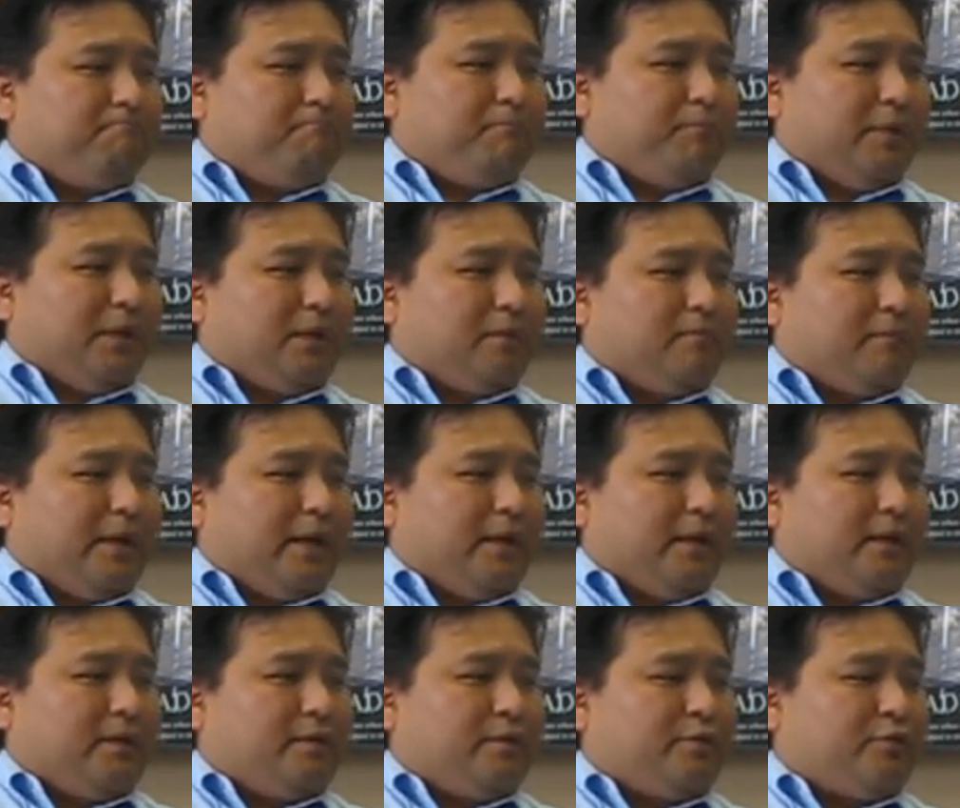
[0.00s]
But
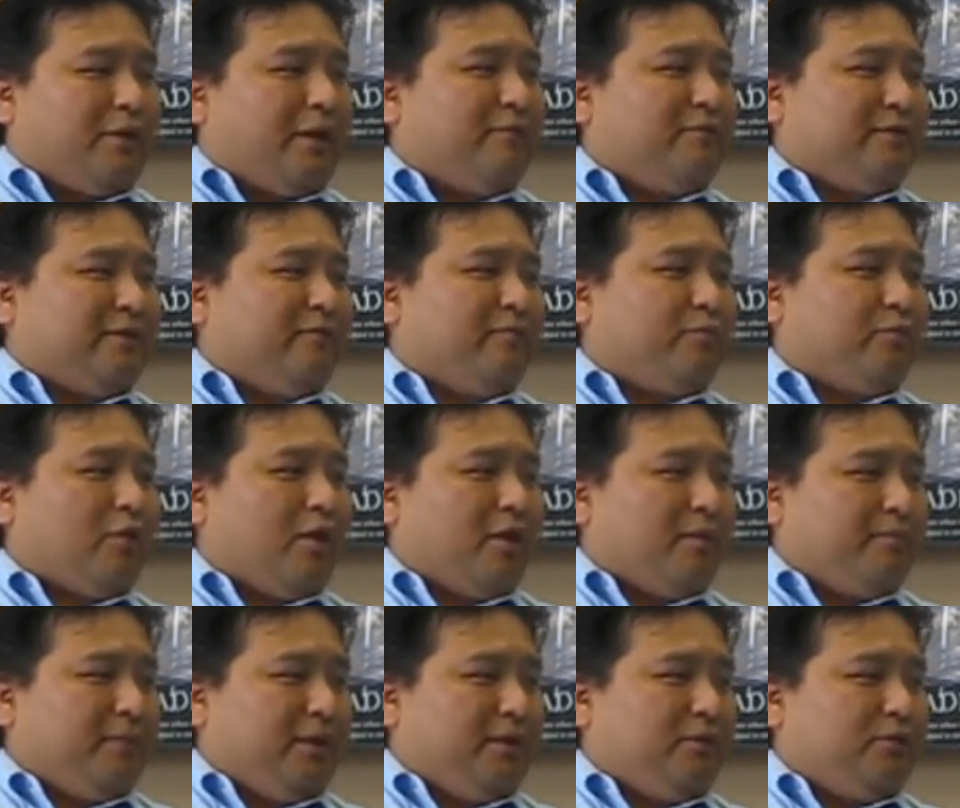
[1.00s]
my travels have
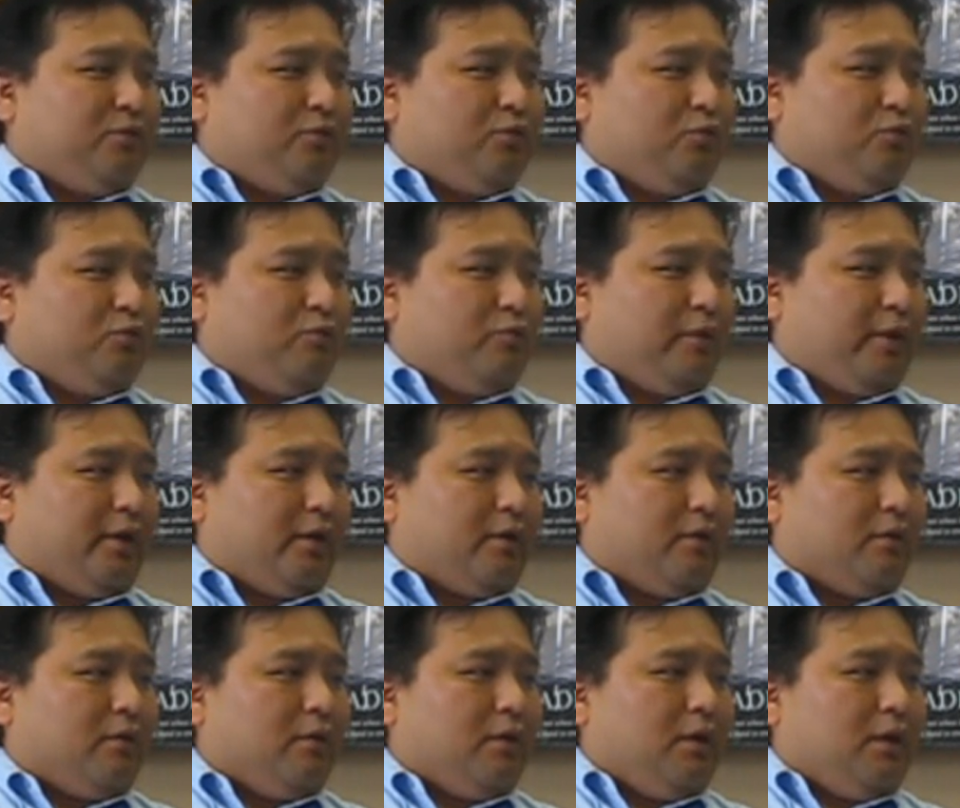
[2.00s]
brought me to
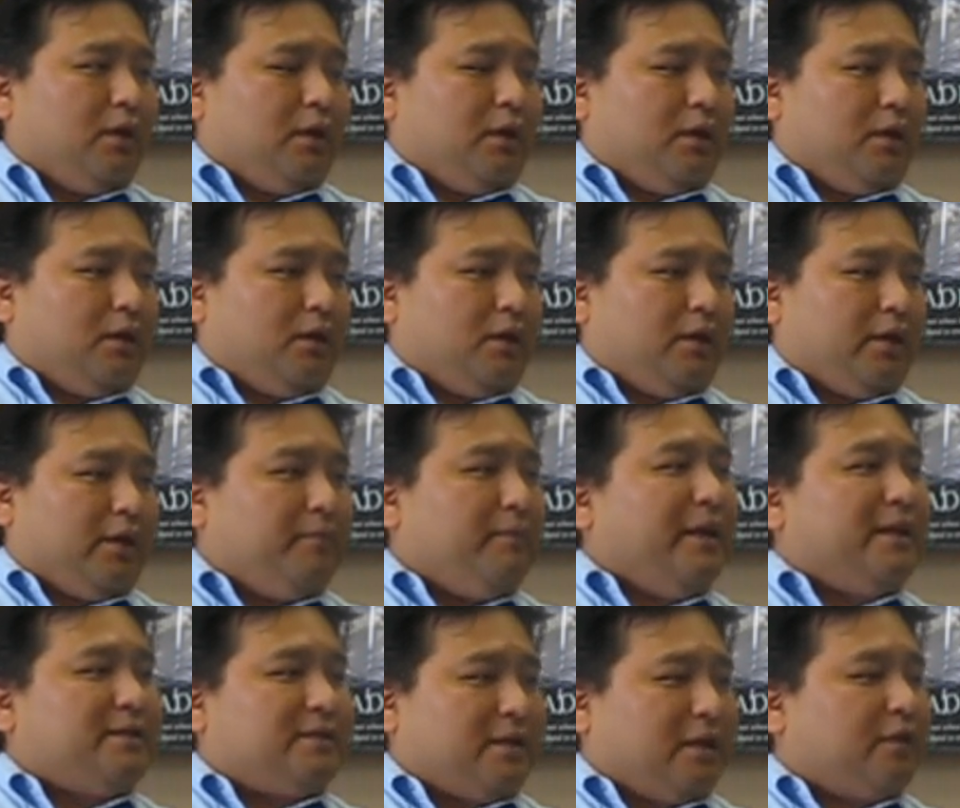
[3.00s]
where it
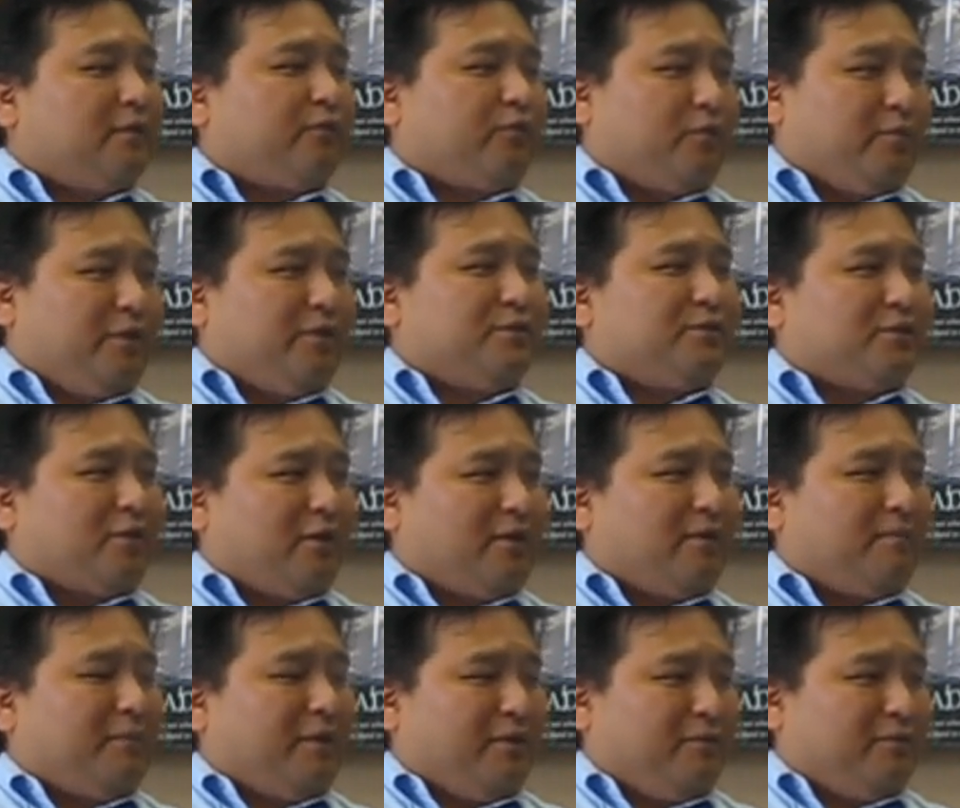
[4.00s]
made sense for me to
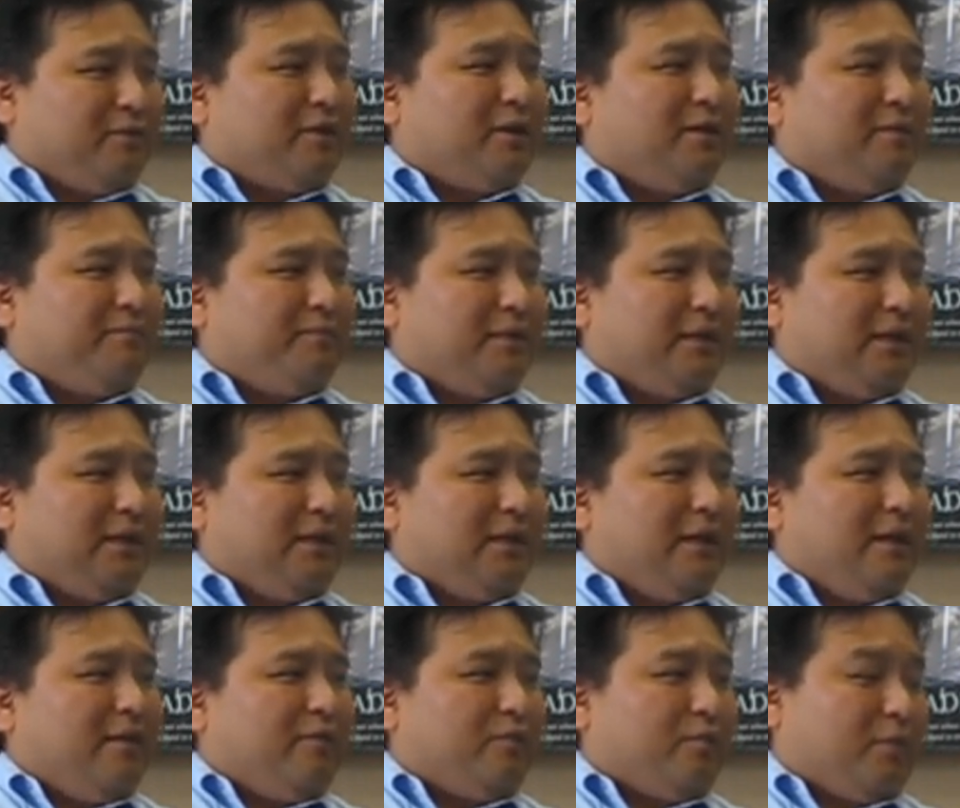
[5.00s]
start my own company
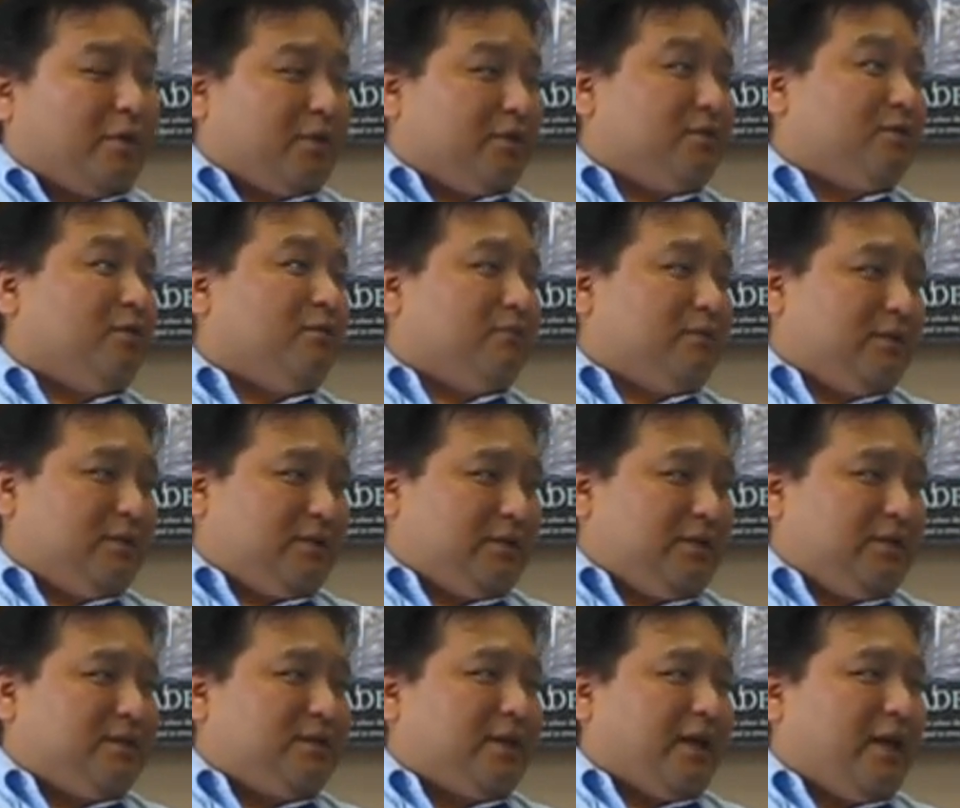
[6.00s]
from a
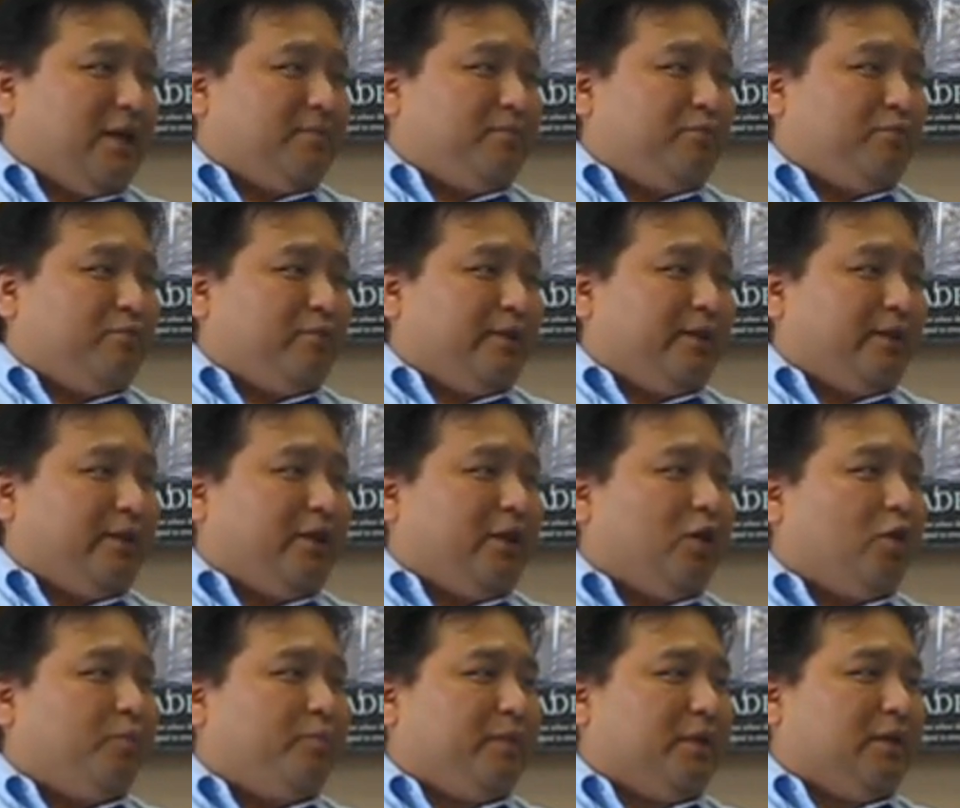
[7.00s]
consultancy standpoint,
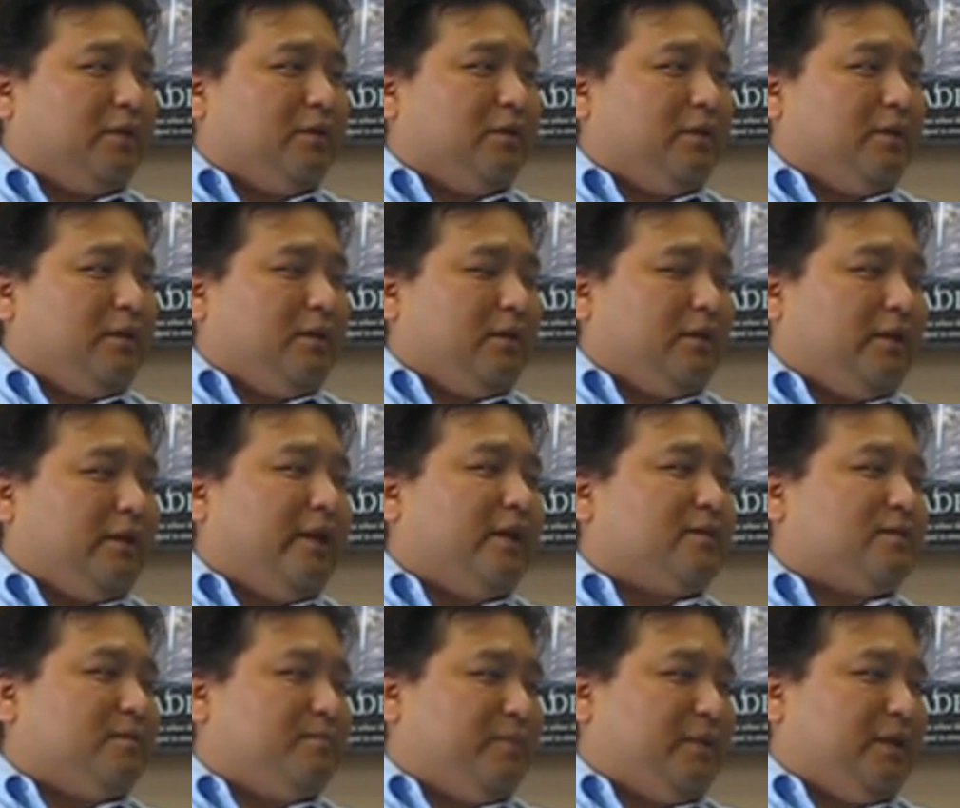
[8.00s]
helping the
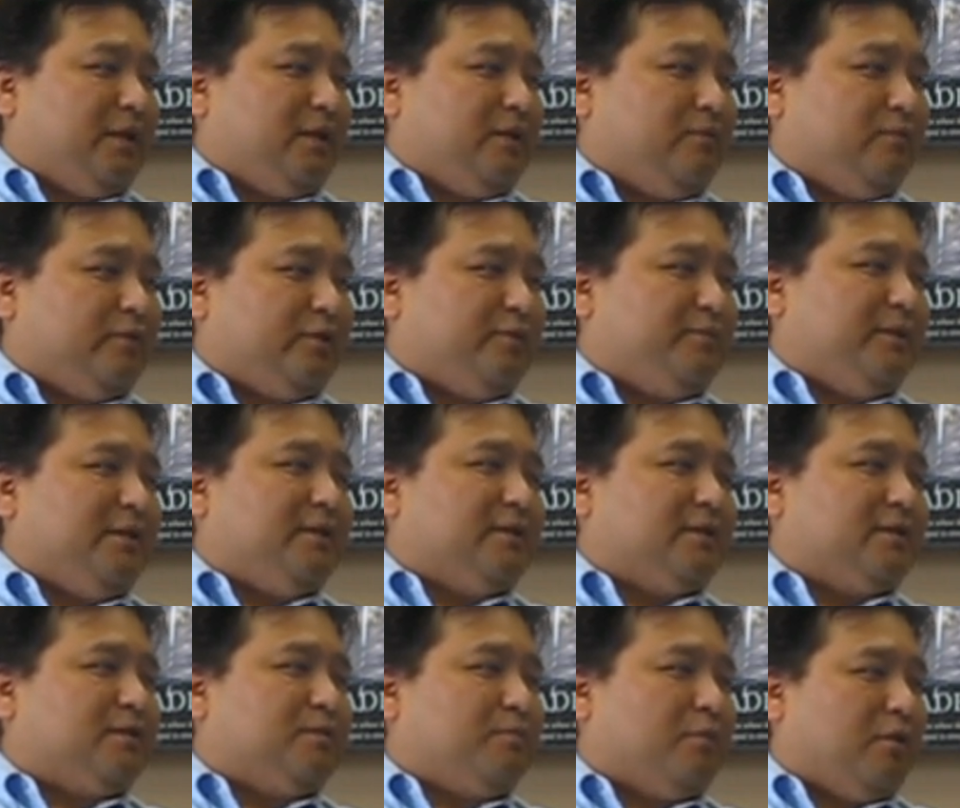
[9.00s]
SMB, which means the
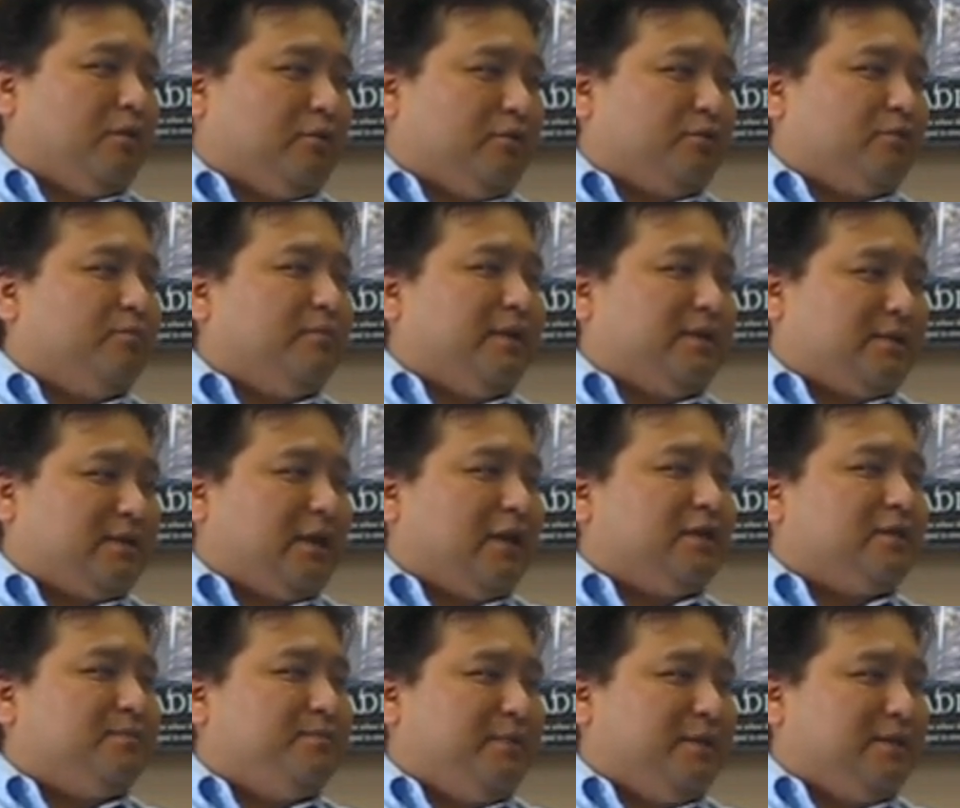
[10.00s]
smaller to
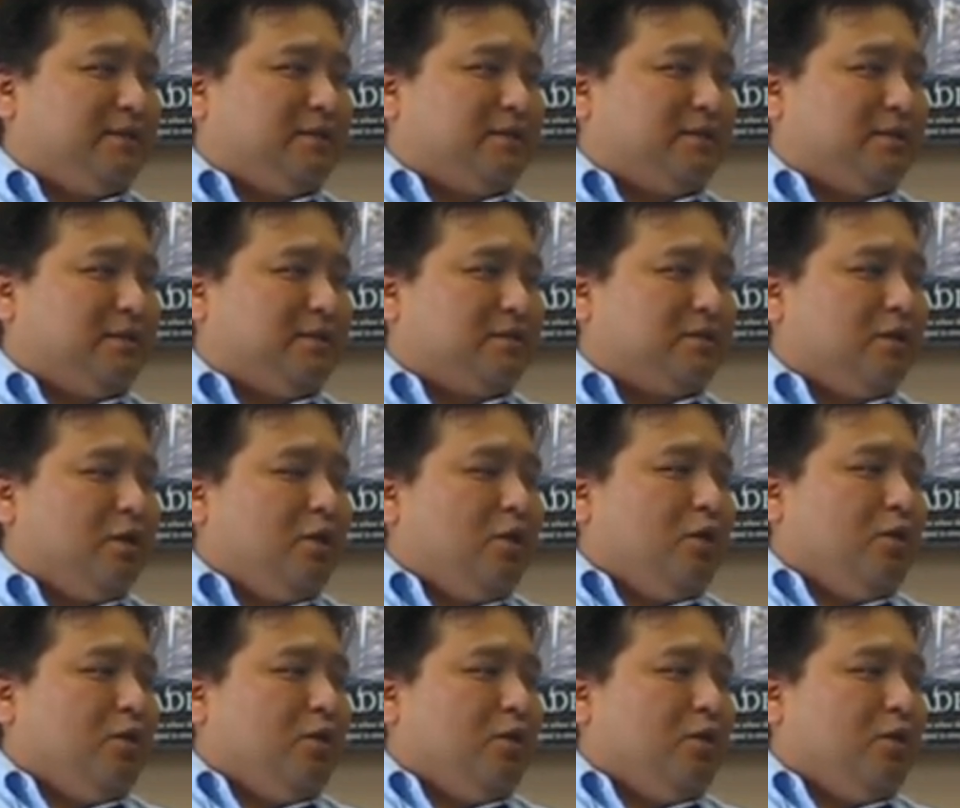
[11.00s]
mid-sized businesses,